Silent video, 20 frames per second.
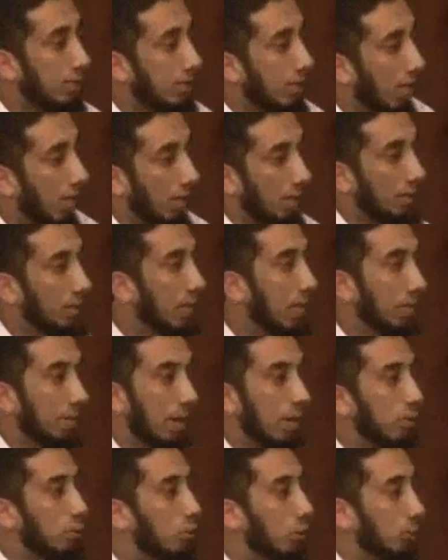Tell me
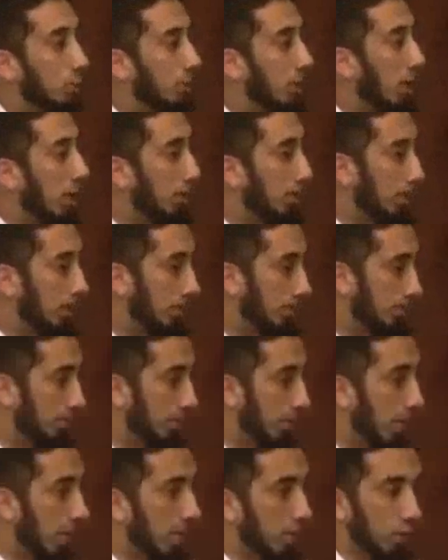about your
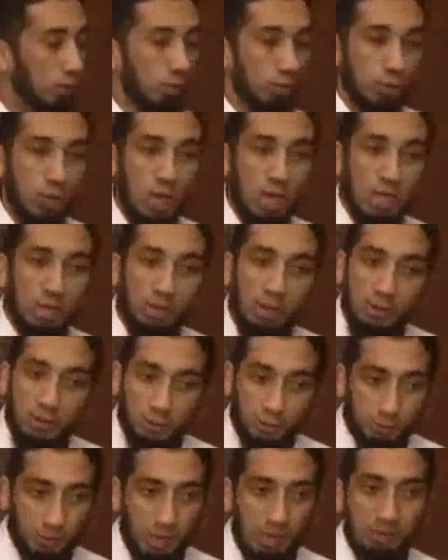problems. And you'll talk about
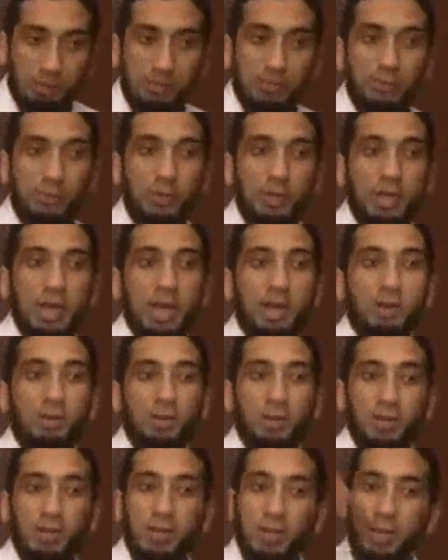your problems for an
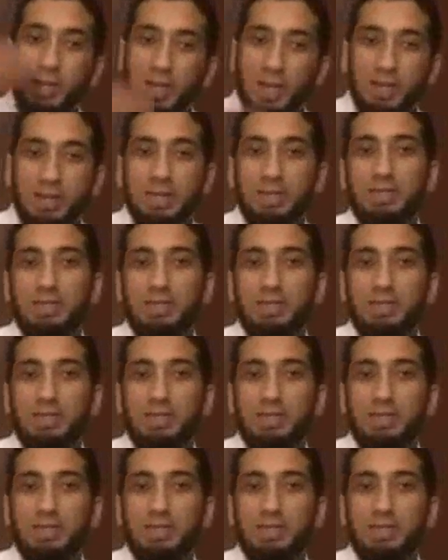hour, and